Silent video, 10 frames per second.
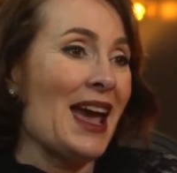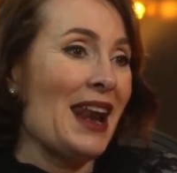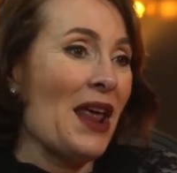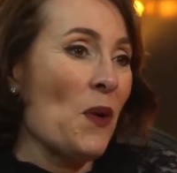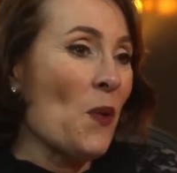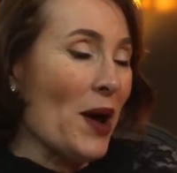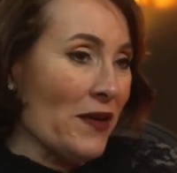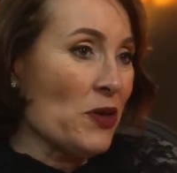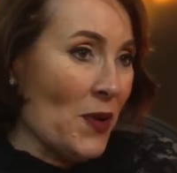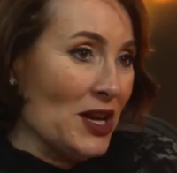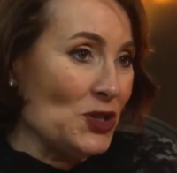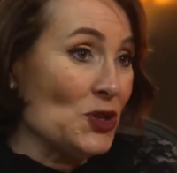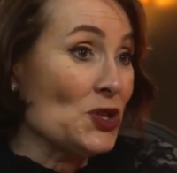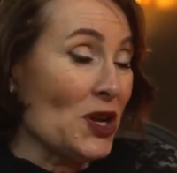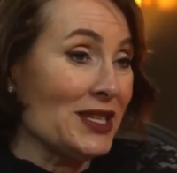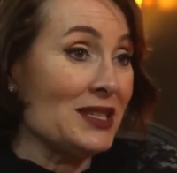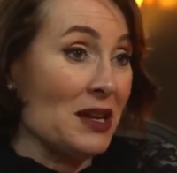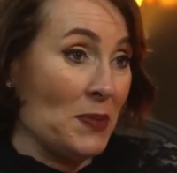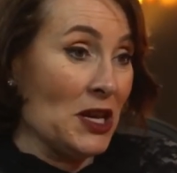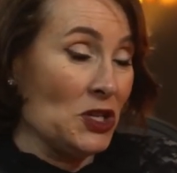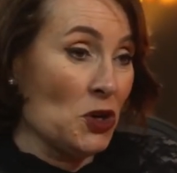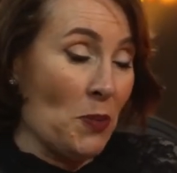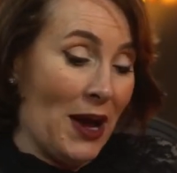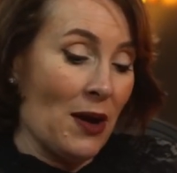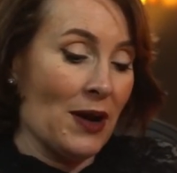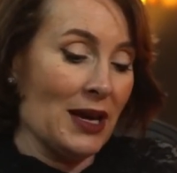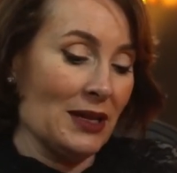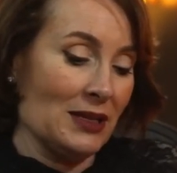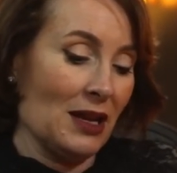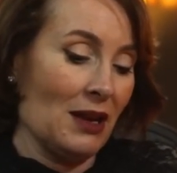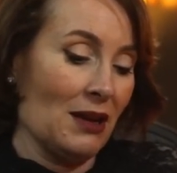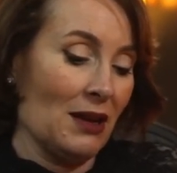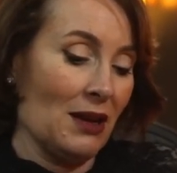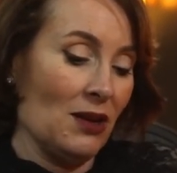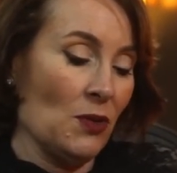And one of the ways you start stepping into your power is in,